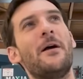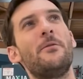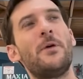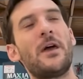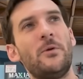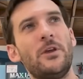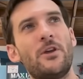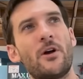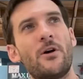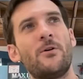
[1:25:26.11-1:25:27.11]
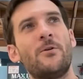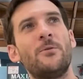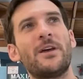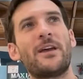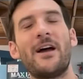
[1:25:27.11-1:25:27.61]
Then we go,
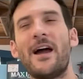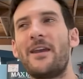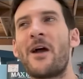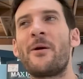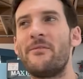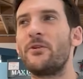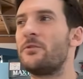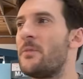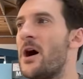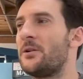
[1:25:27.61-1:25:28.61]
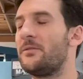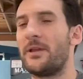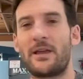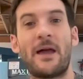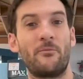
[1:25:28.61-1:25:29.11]
like, now I have a good model of,
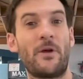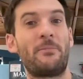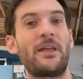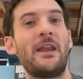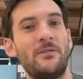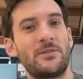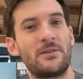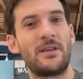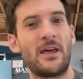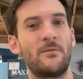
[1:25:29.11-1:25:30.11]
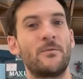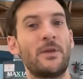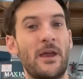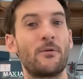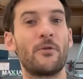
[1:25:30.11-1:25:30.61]
like, I'm replicating this again for the
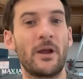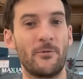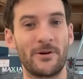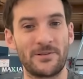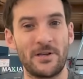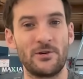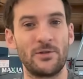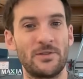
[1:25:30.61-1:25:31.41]
airframe organization.